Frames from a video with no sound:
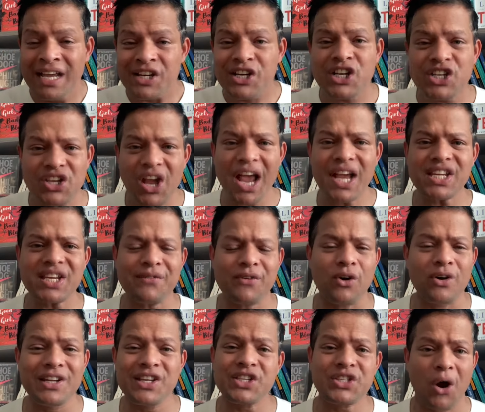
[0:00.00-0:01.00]
decisive
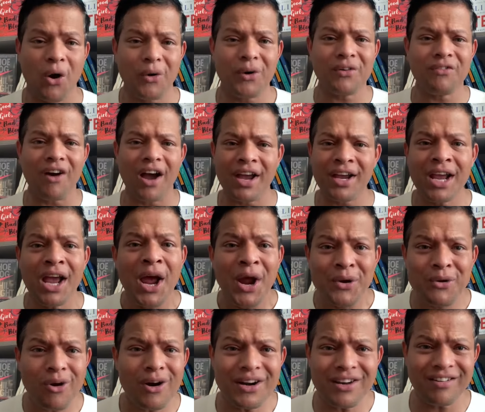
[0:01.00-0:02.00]
goal is scored by
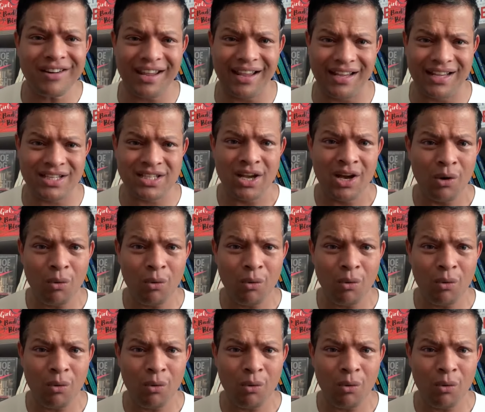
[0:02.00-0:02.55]
Rodriguez.